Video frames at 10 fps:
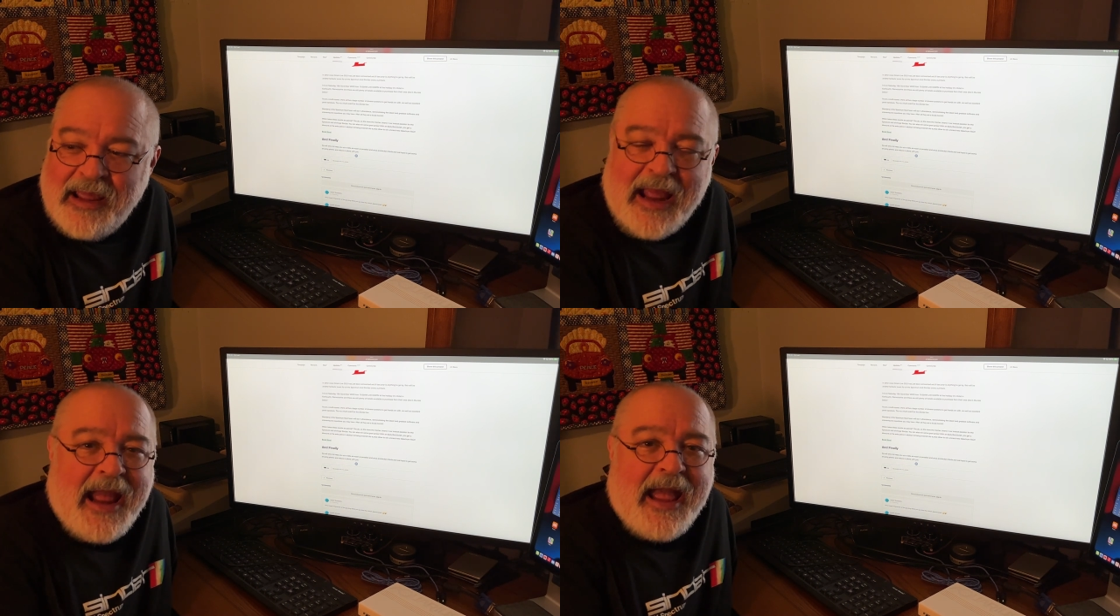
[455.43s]

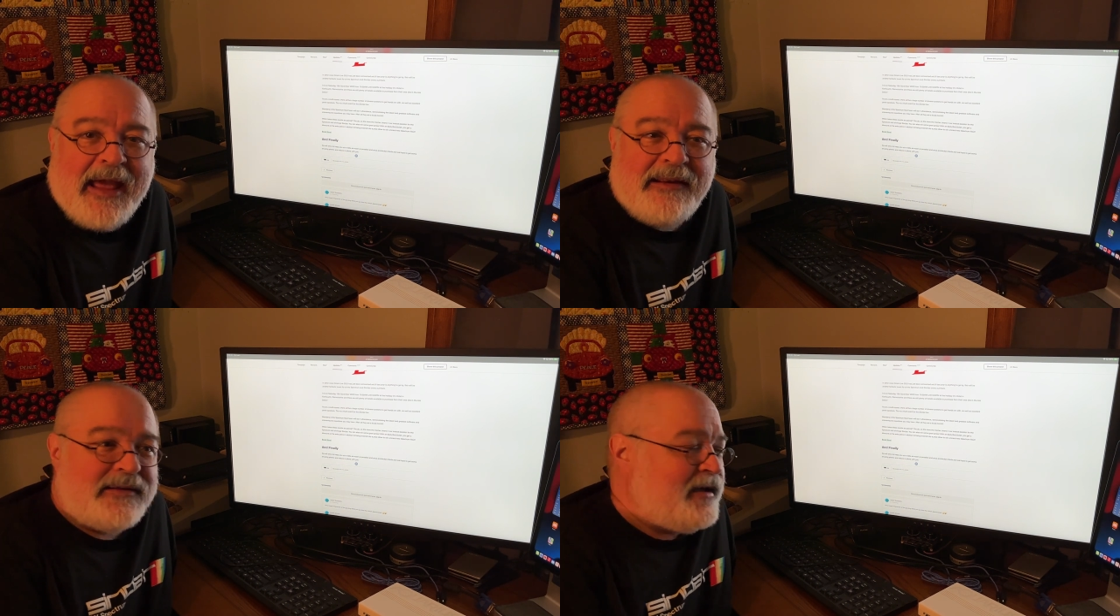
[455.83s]

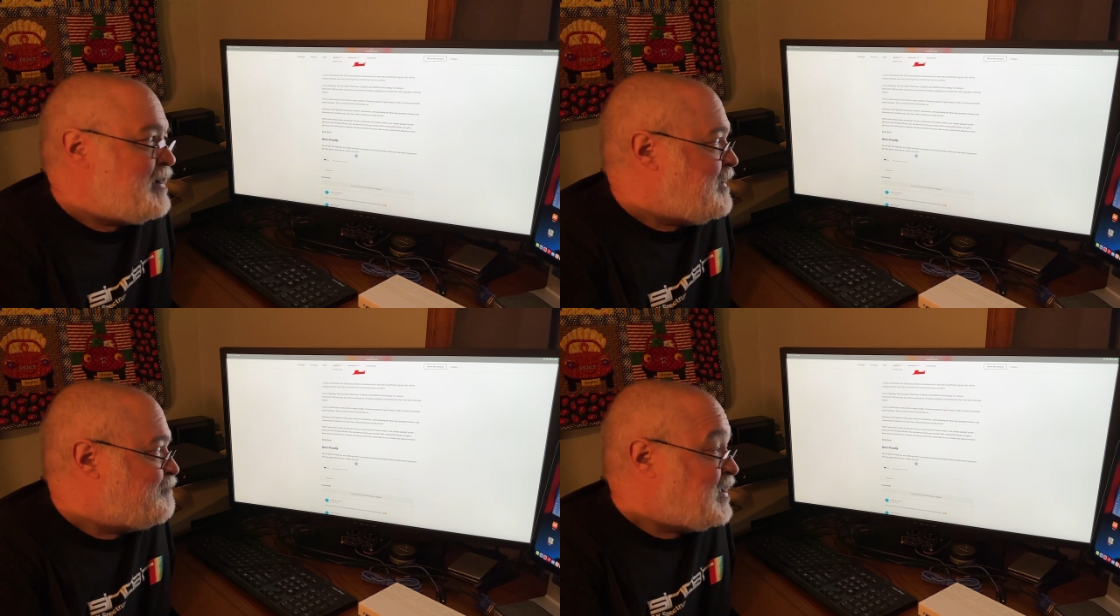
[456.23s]
And
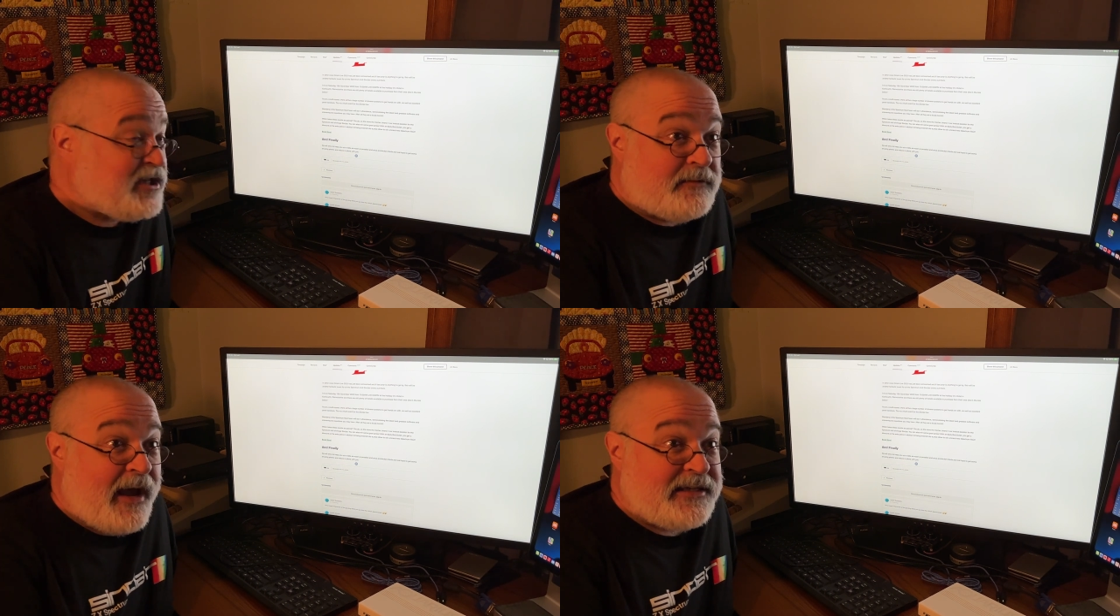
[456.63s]
this
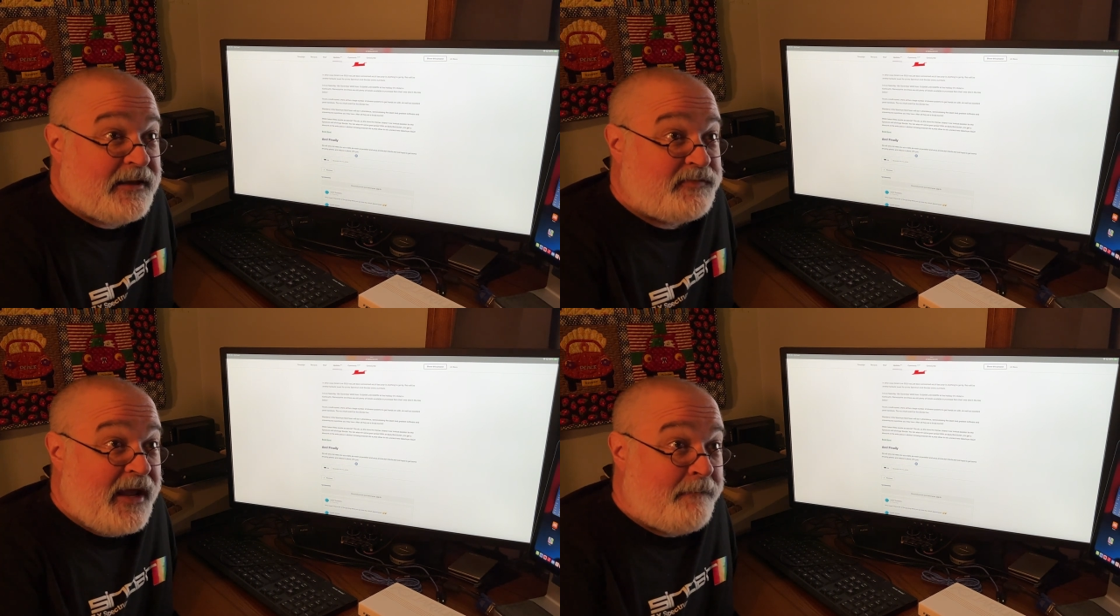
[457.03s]
is my
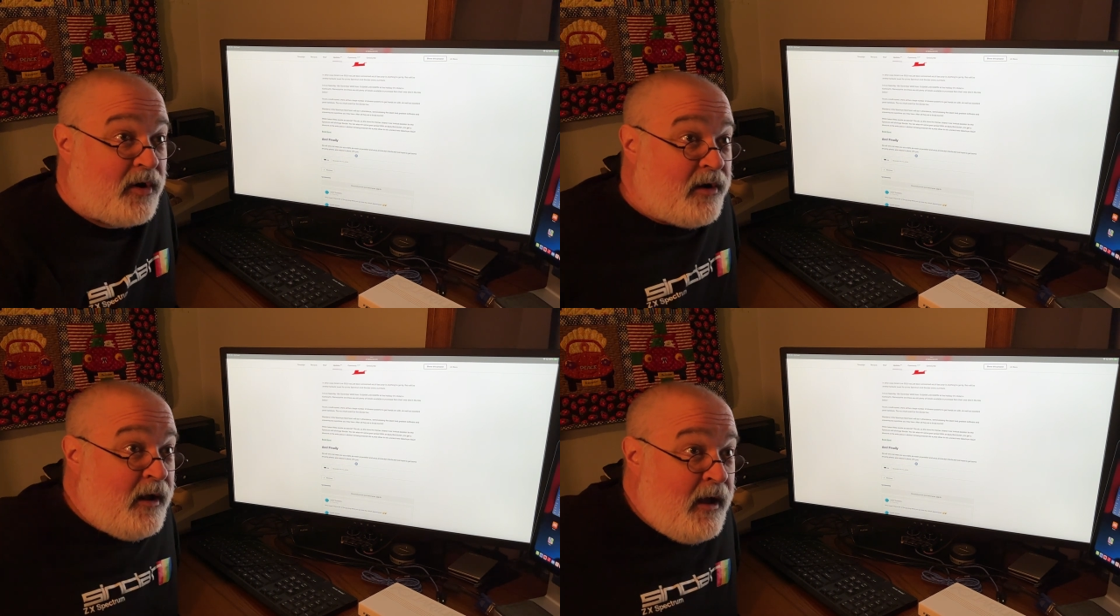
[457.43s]

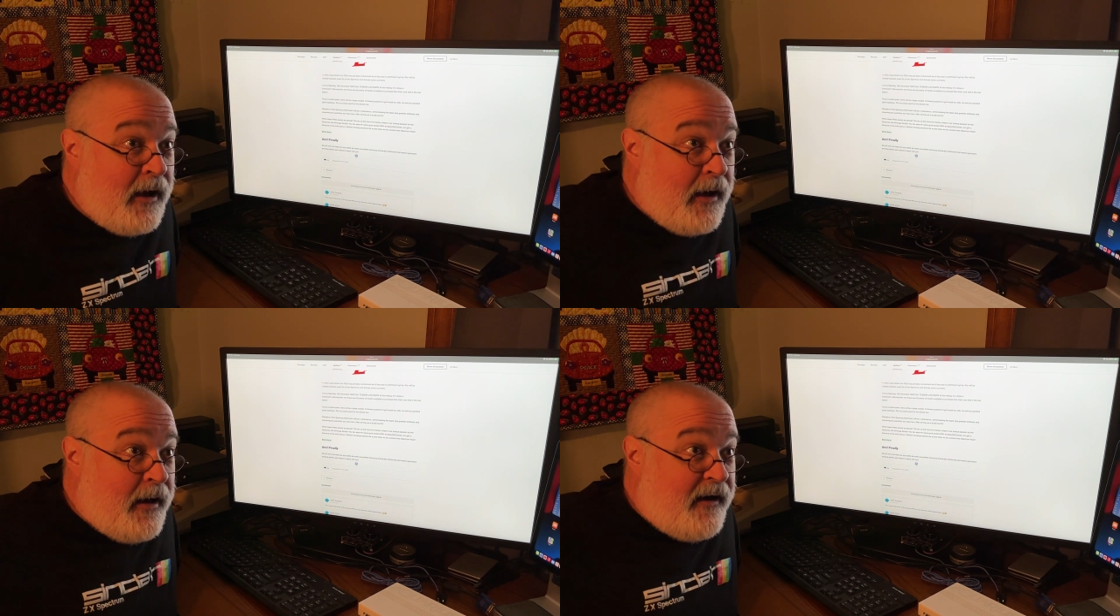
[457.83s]
September
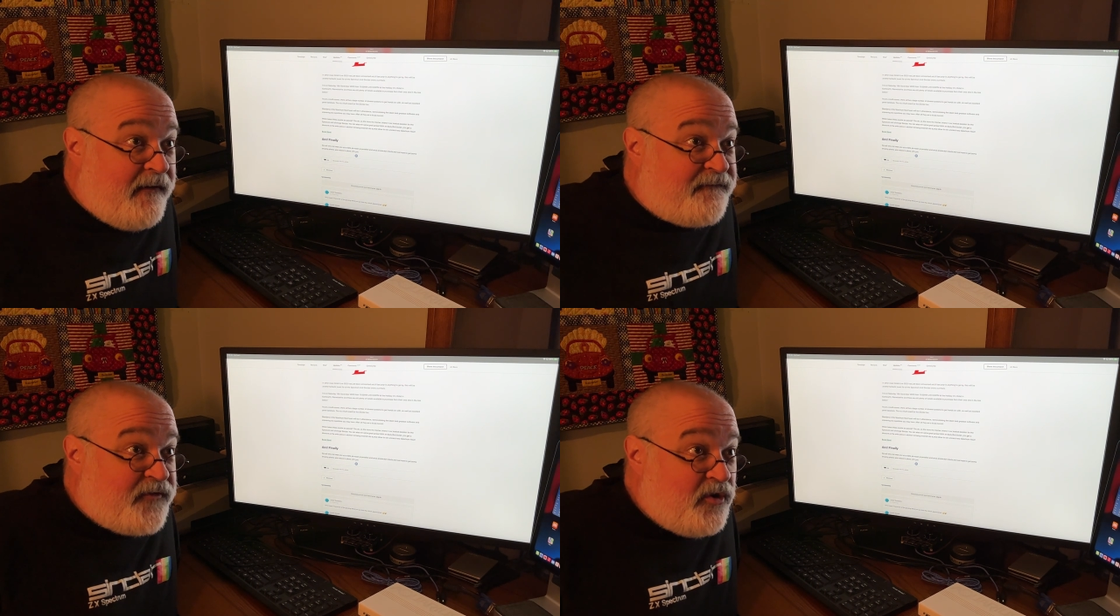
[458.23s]

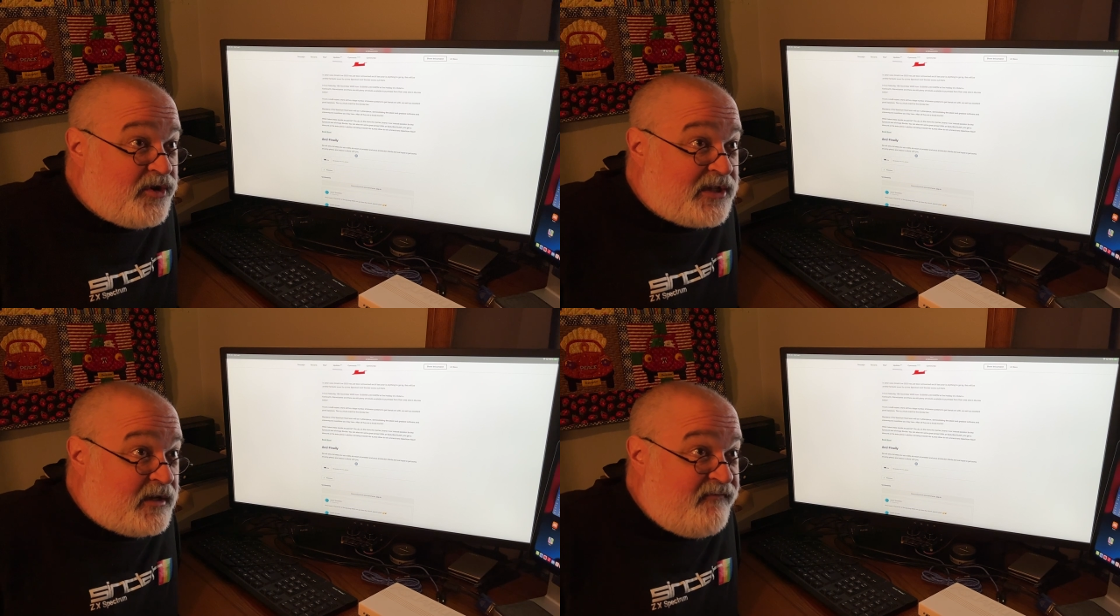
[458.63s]

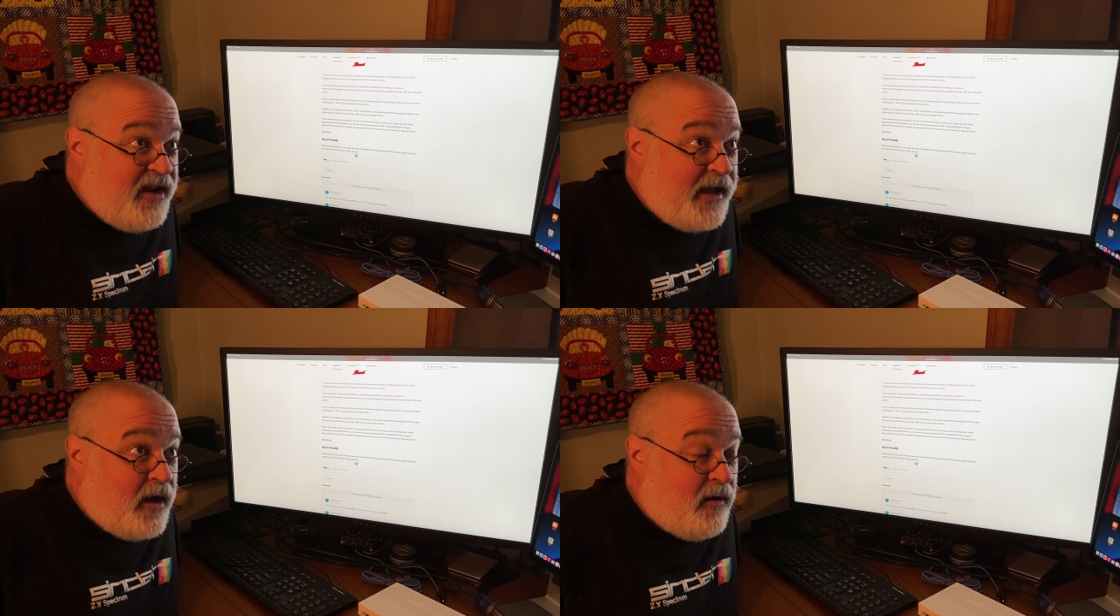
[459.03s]
first
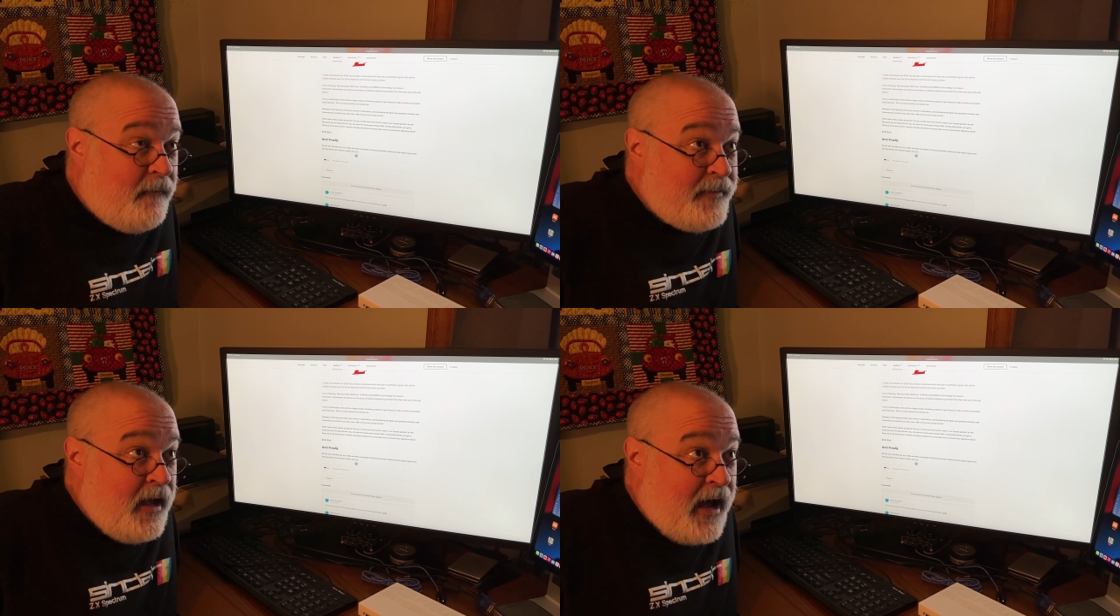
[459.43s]
video.